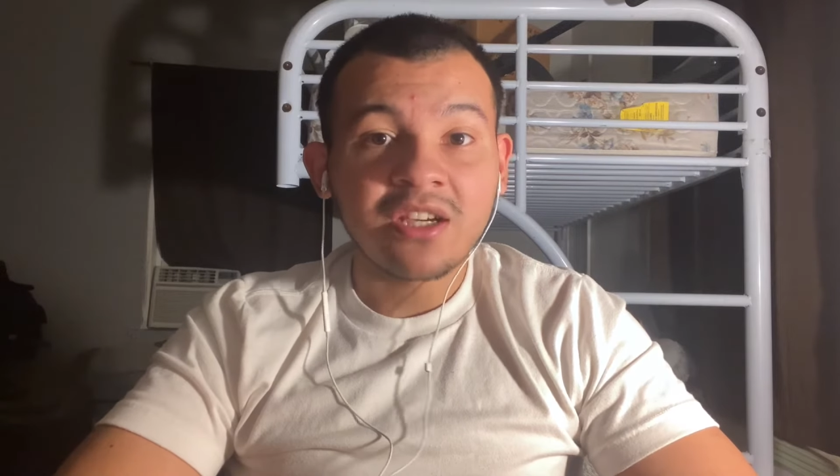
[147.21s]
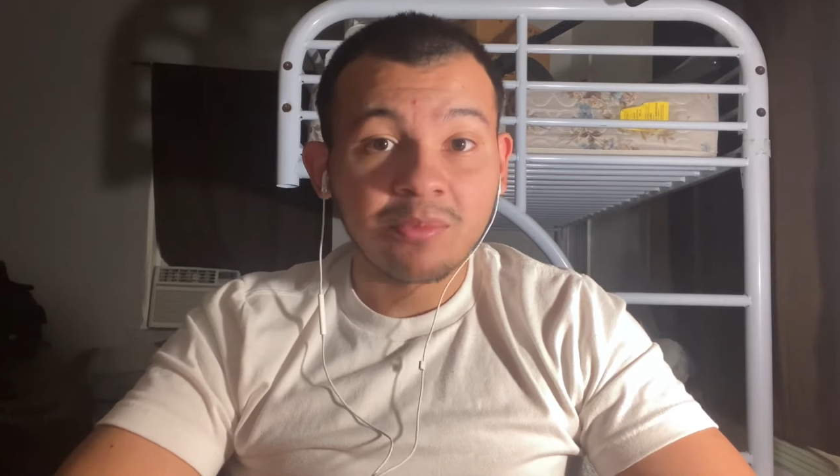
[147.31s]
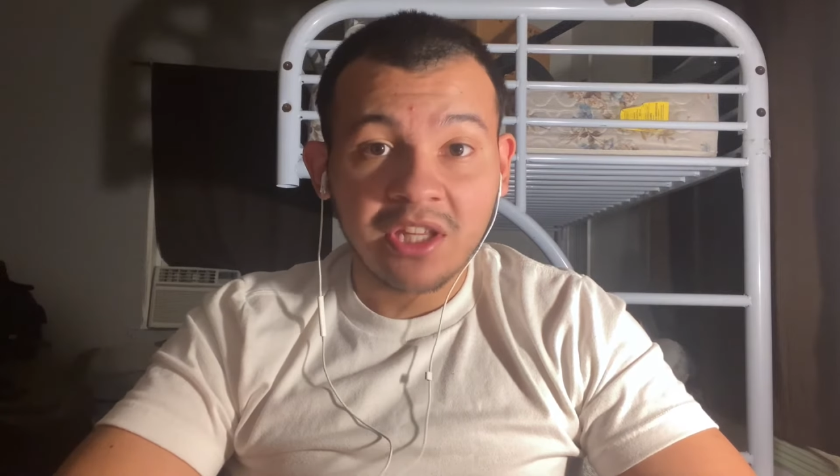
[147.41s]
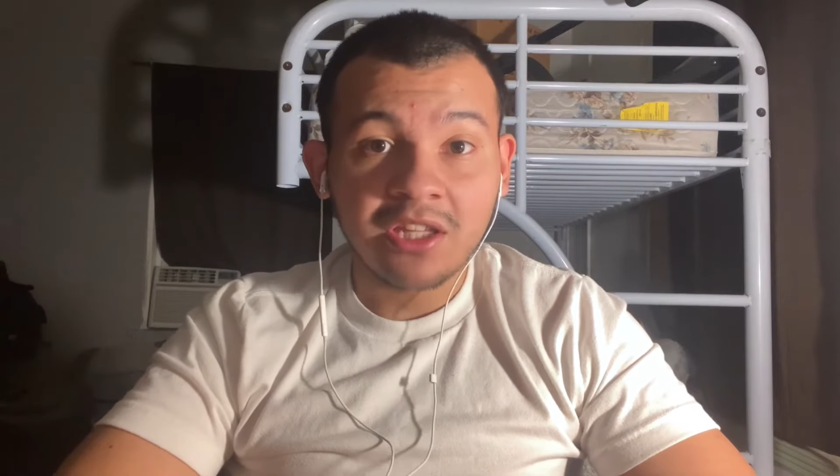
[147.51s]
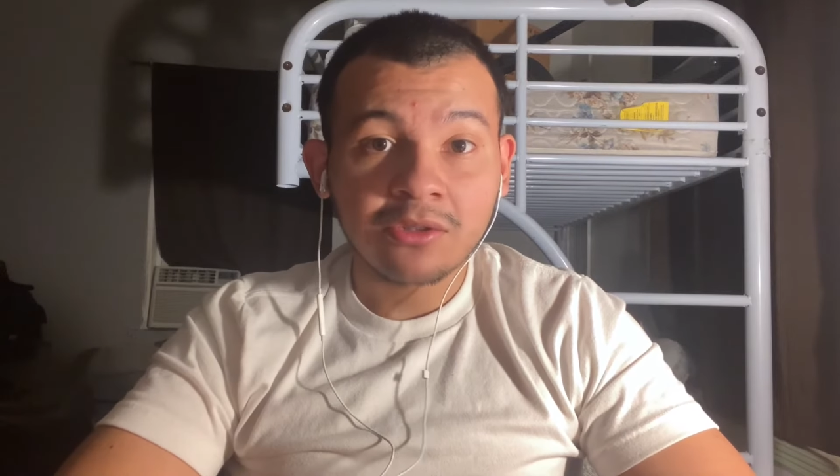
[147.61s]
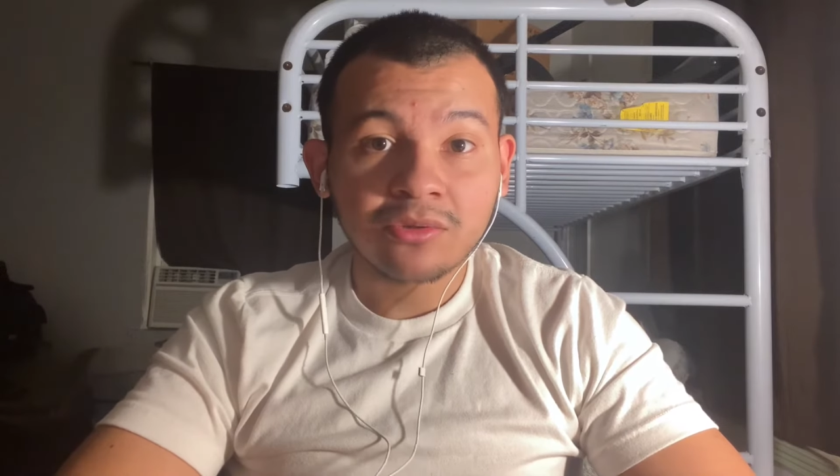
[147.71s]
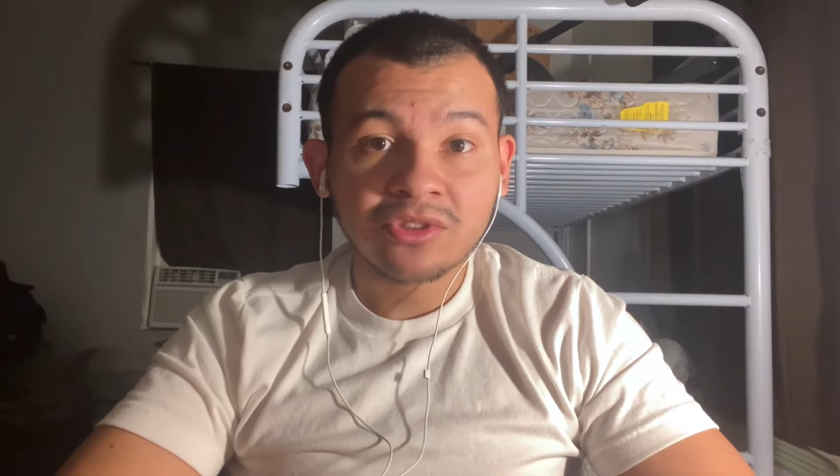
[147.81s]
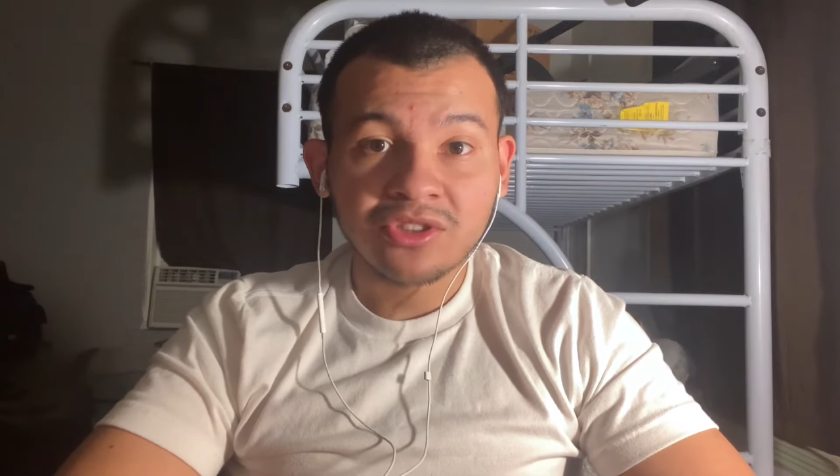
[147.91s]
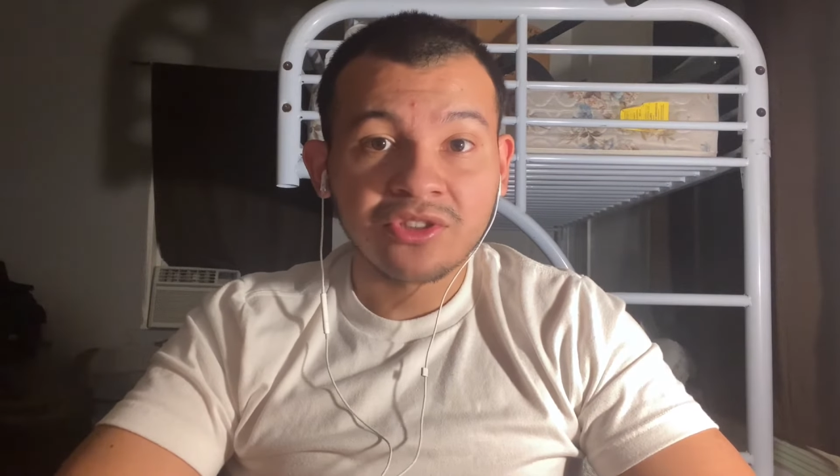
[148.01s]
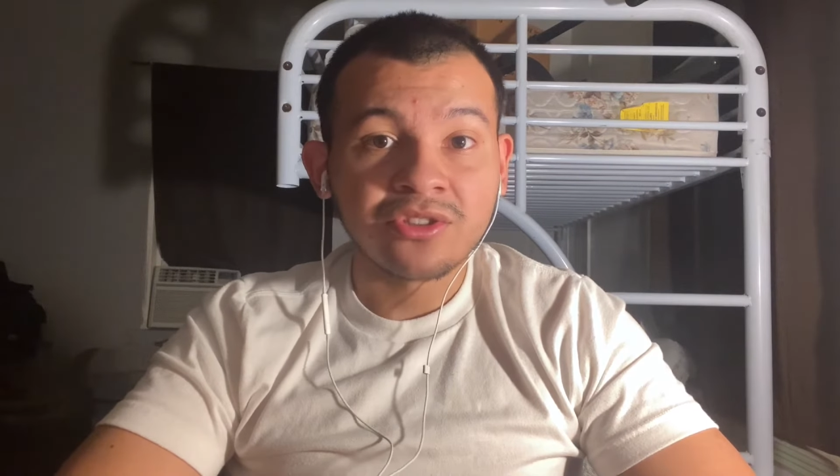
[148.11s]
appeals
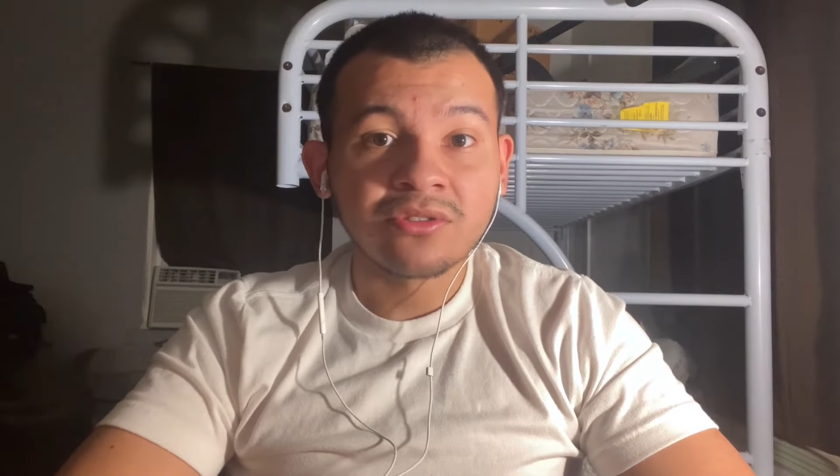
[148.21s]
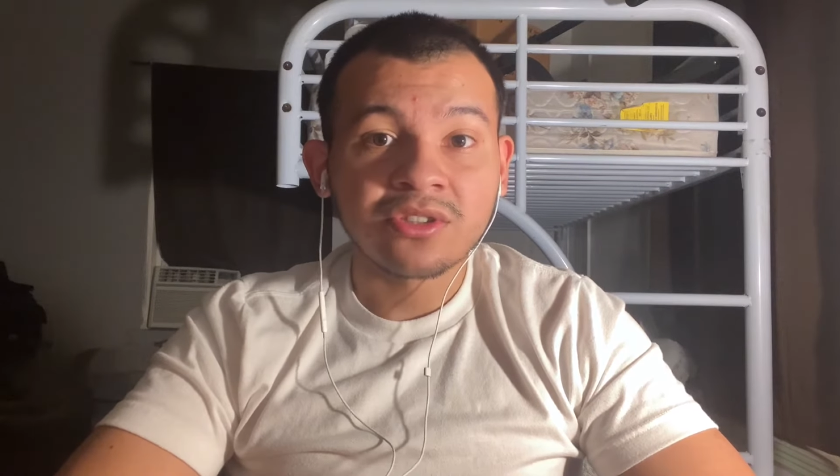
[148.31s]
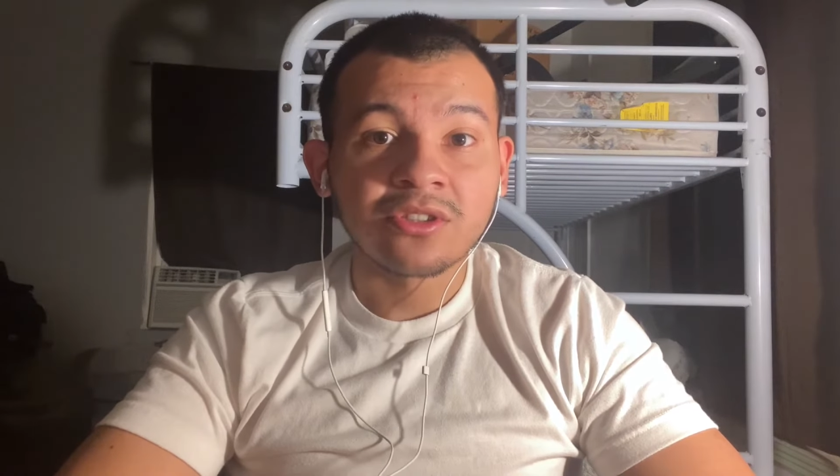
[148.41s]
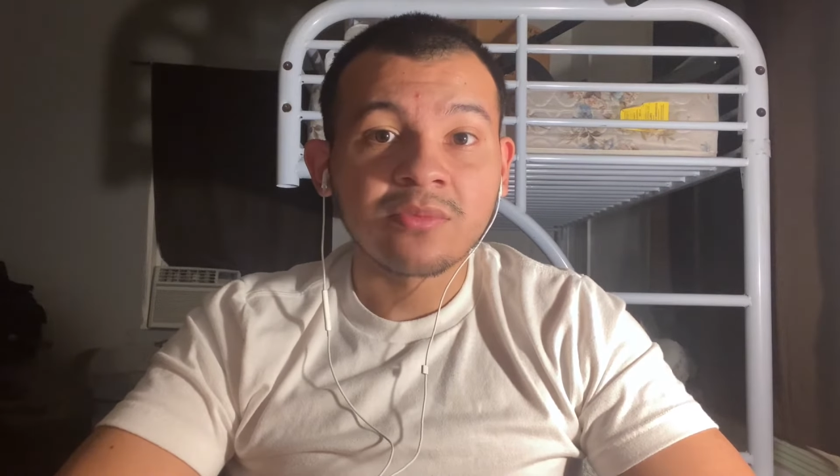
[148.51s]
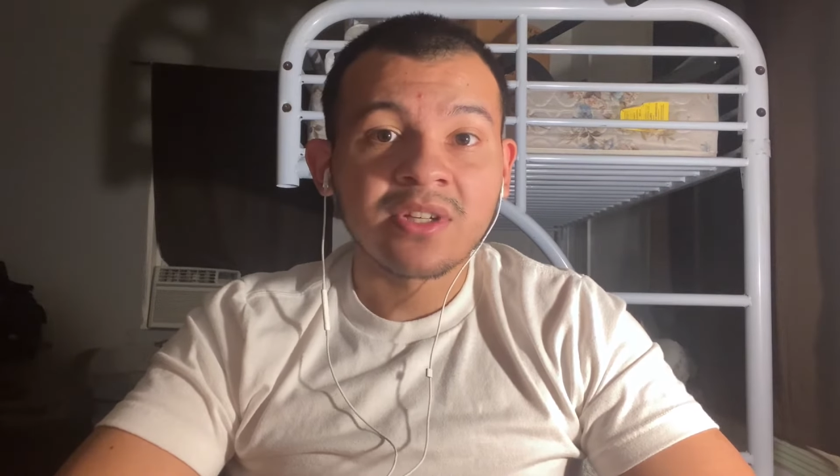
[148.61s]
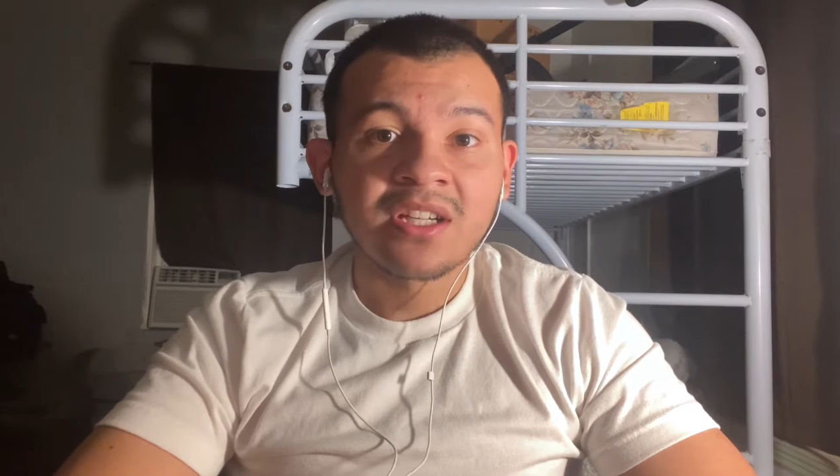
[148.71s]
to YouTube,